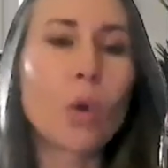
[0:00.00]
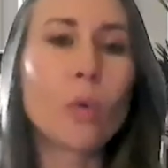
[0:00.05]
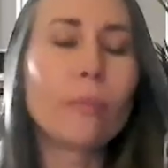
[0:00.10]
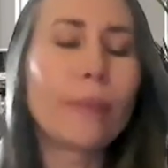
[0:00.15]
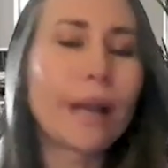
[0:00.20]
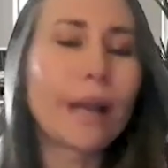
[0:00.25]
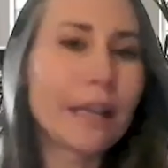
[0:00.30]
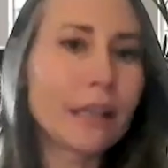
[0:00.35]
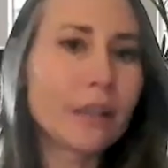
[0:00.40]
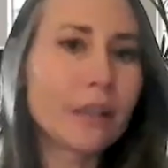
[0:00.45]

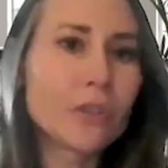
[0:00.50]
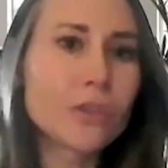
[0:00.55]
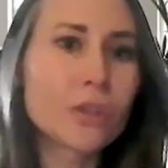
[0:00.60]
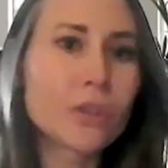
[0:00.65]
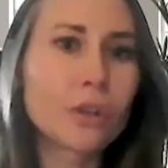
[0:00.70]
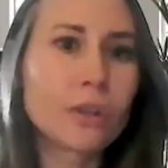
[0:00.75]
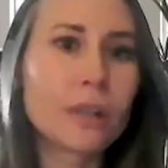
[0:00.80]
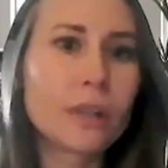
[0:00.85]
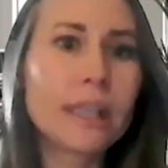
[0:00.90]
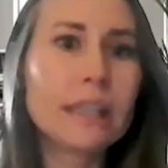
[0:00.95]
home buying
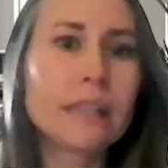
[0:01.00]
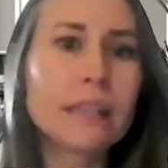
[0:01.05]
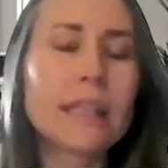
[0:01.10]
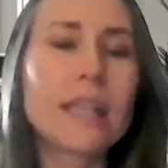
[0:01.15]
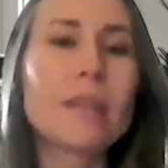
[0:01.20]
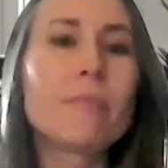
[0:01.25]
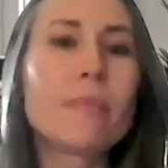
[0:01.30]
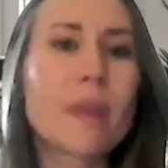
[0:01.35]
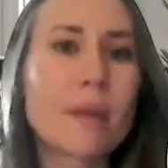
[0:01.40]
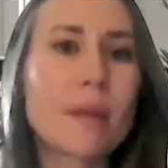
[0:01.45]
journey
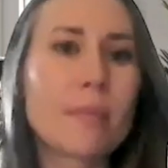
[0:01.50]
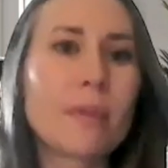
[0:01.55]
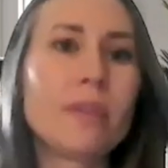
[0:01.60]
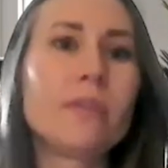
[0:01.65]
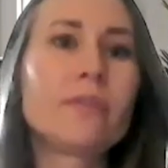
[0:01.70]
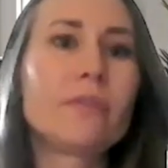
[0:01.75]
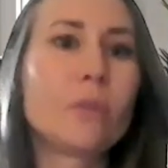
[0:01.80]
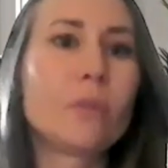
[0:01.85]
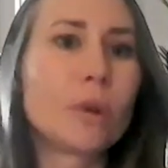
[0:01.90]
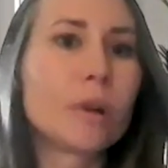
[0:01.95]
and keep them
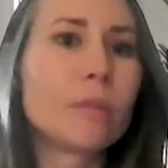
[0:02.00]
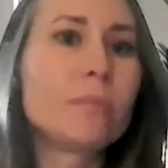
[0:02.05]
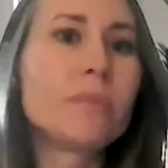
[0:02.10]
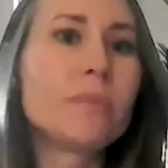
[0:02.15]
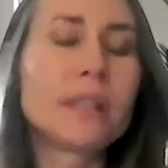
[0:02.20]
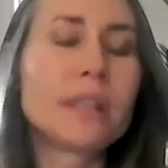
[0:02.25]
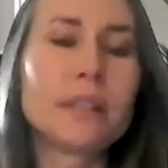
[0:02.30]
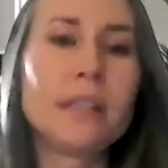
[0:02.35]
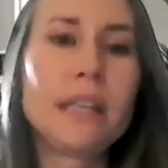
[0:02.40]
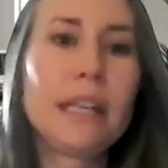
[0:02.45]

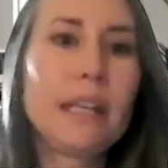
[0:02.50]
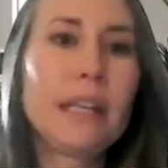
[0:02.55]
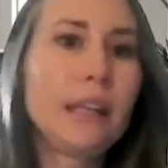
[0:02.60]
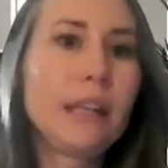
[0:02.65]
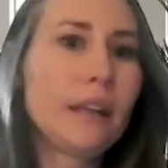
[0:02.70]
informed and